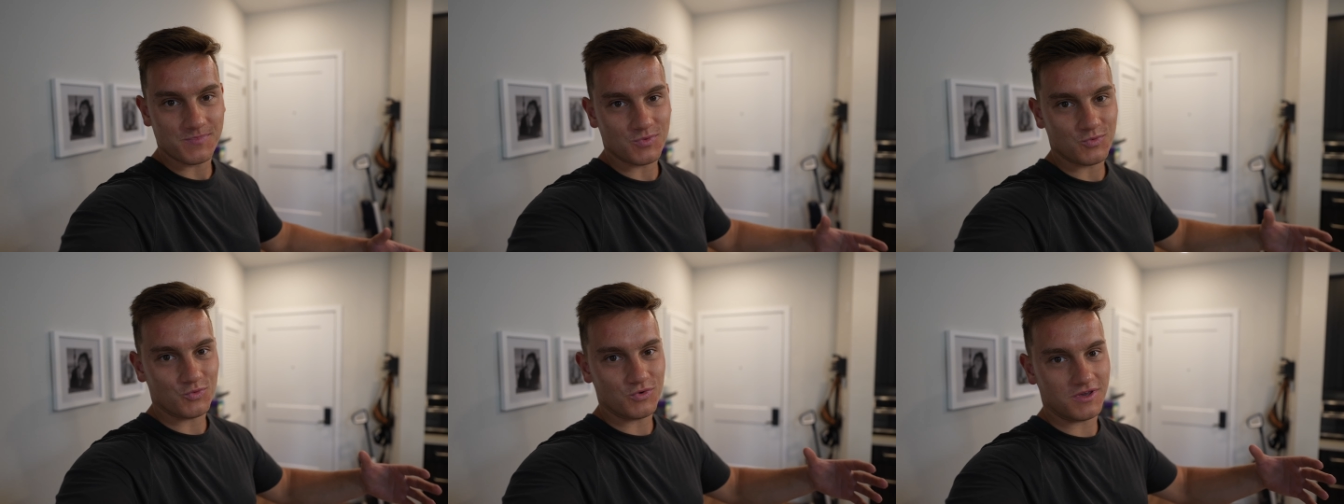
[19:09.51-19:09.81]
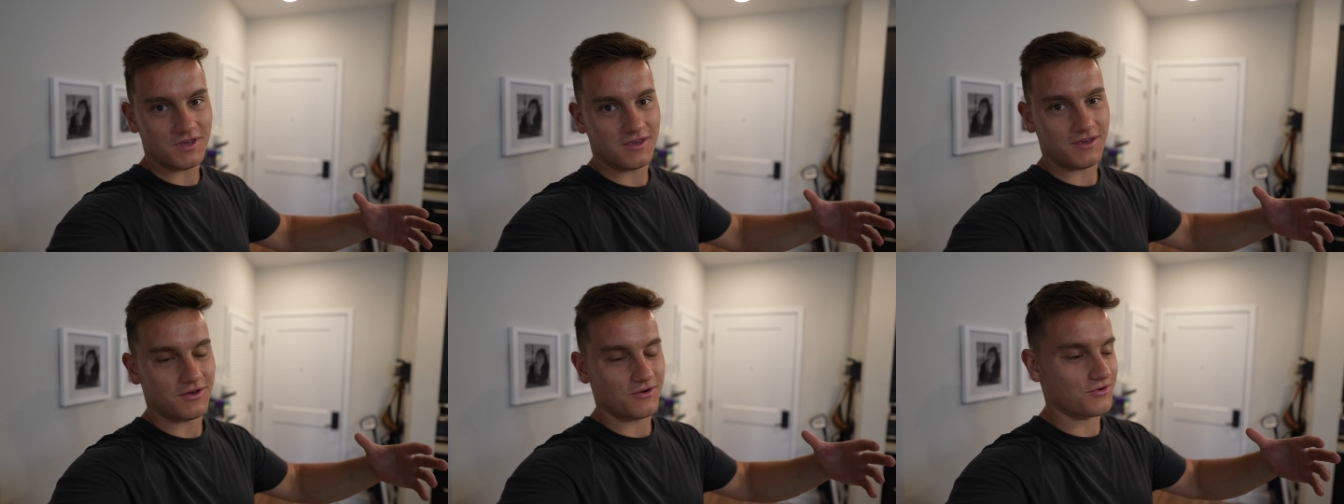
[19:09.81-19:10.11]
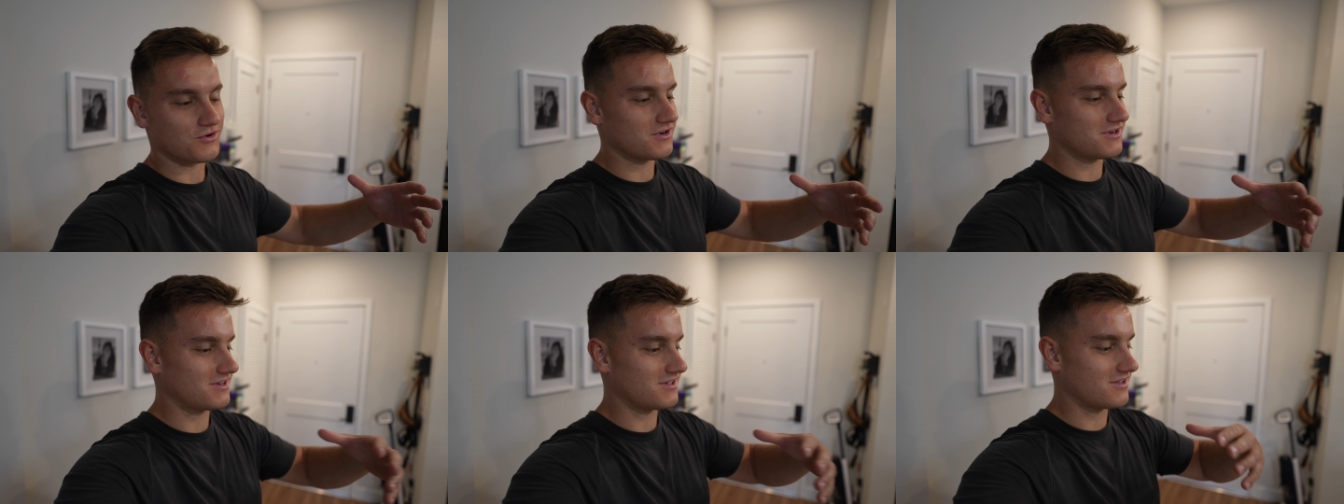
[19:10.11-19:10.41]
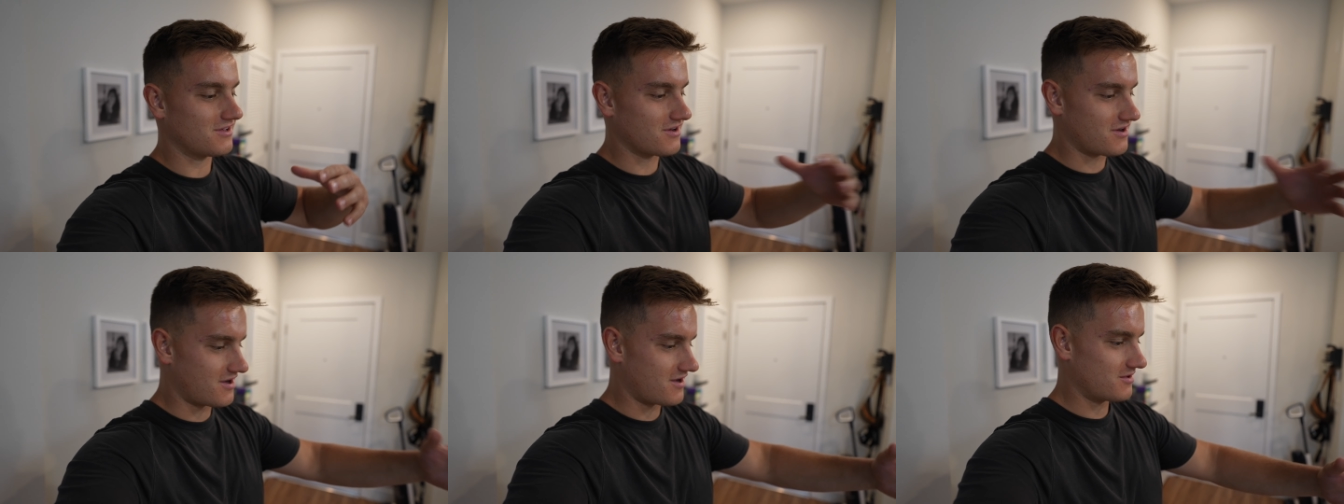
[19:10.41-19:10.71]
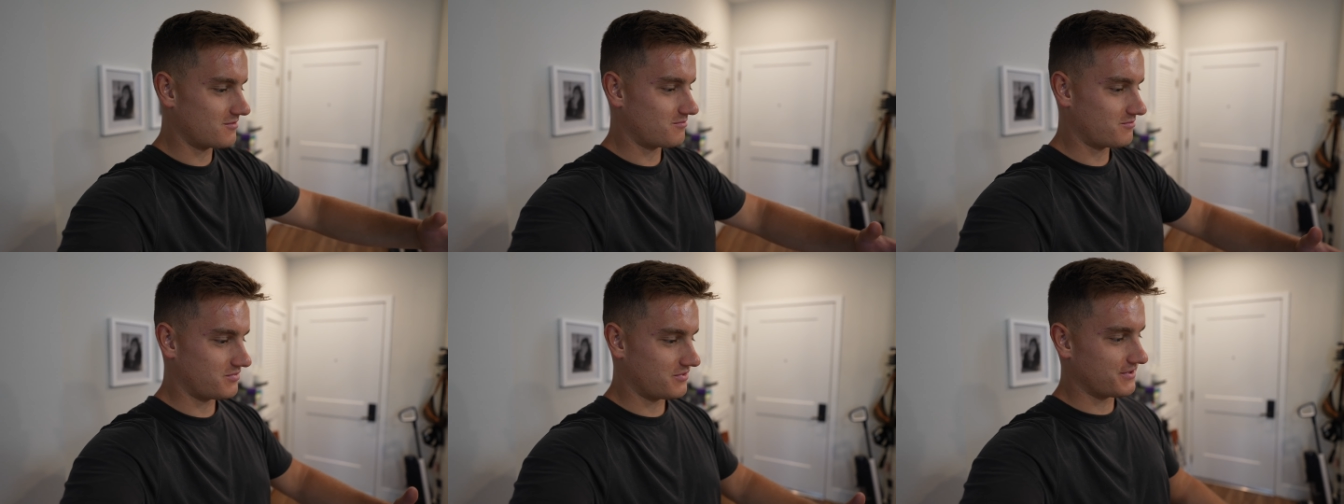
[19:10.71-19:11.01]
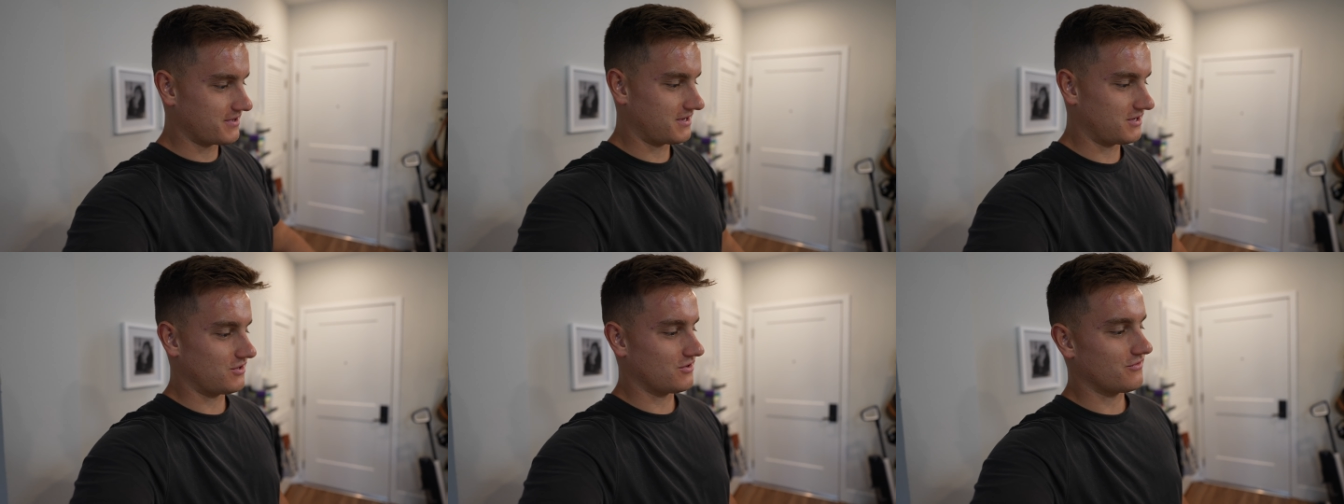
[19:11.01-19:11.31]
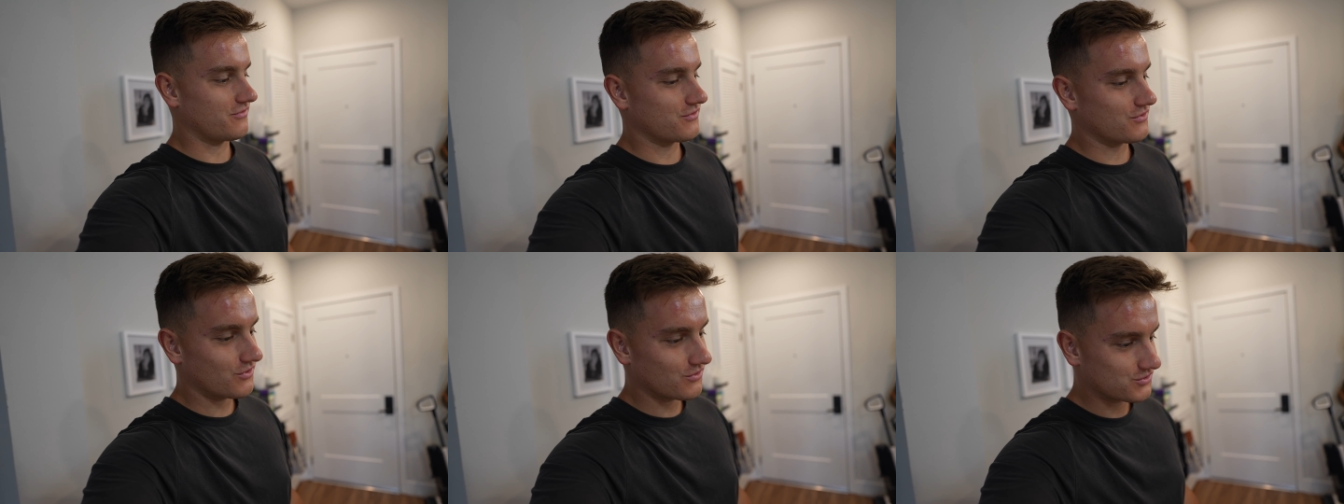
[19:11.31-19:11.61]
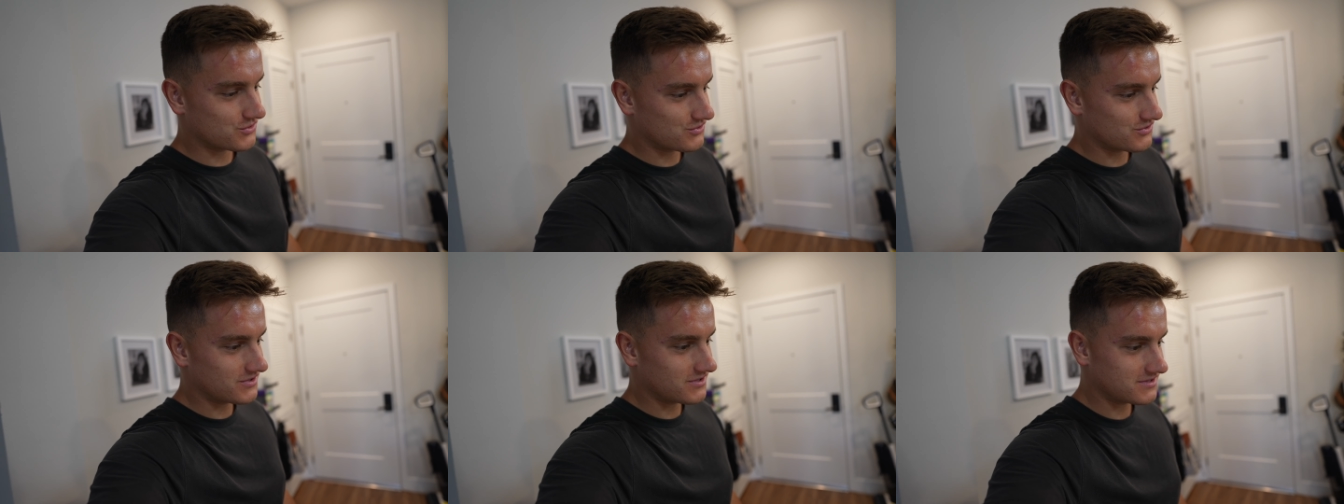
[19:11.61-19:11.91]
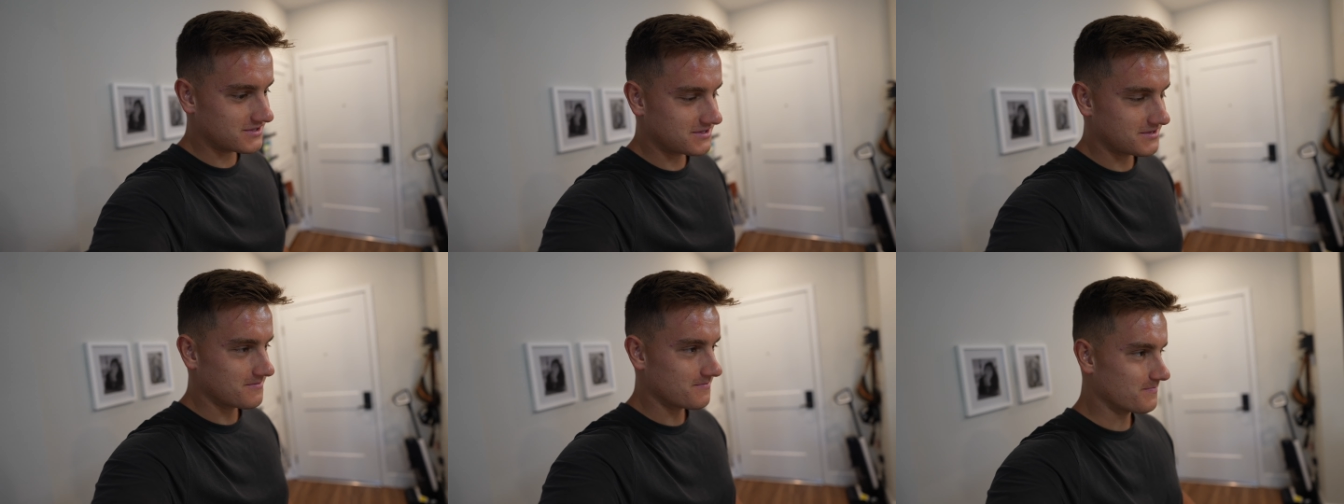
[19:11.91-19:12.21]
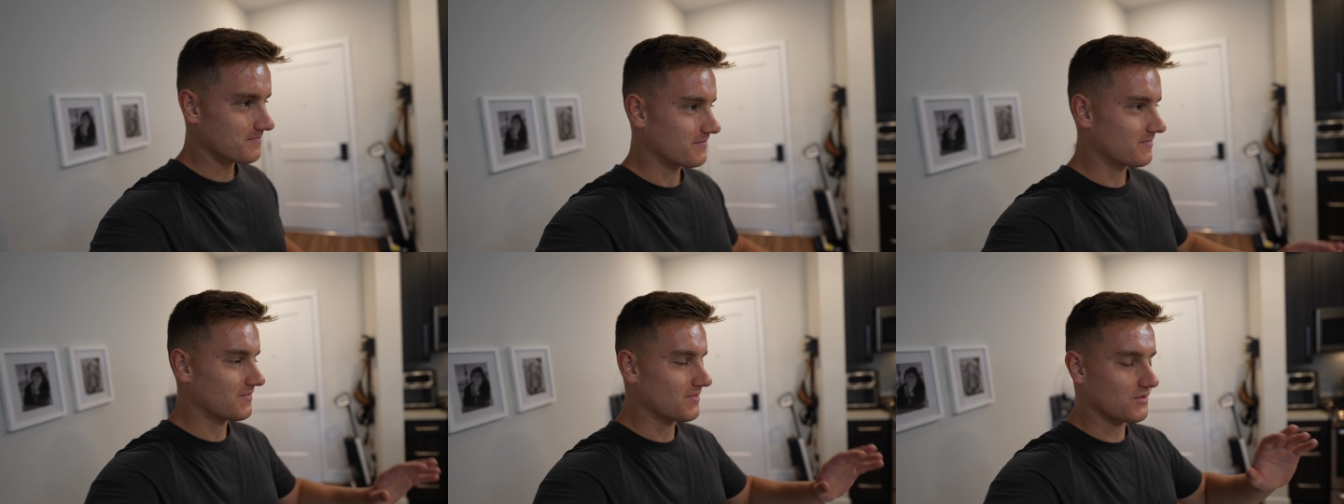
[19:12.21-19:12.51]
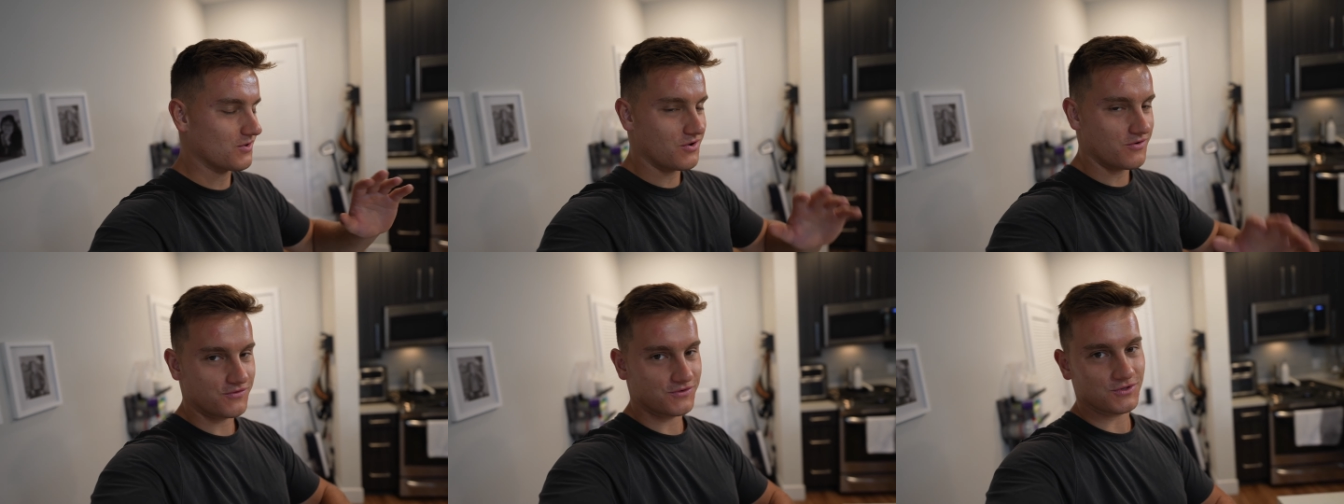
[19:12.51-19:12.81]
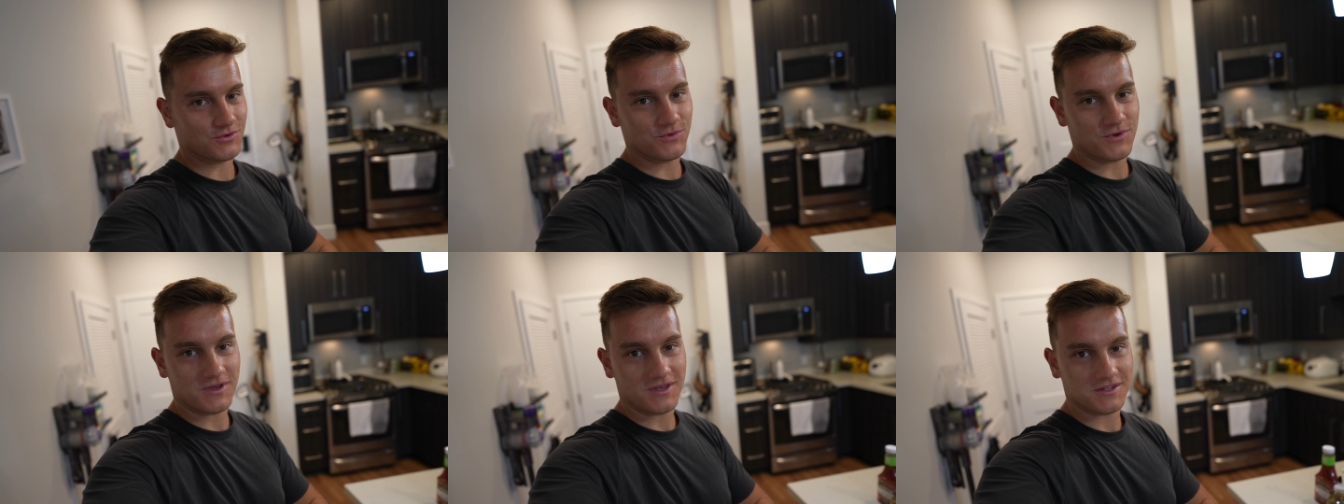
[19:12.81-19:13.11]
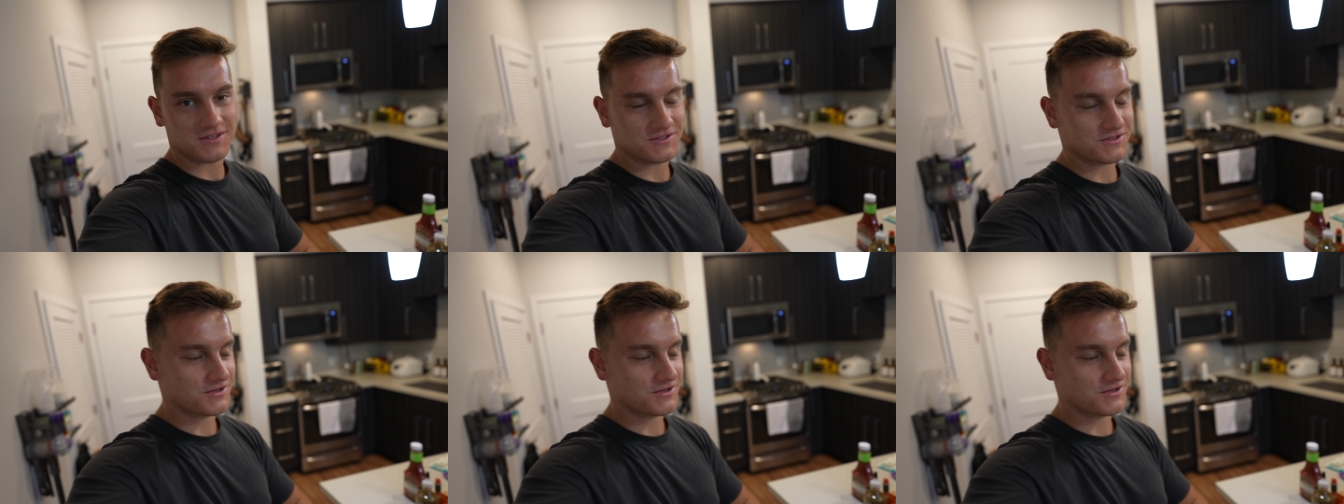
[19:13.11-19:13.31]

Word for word: We already got plenty of groceries over the weekend,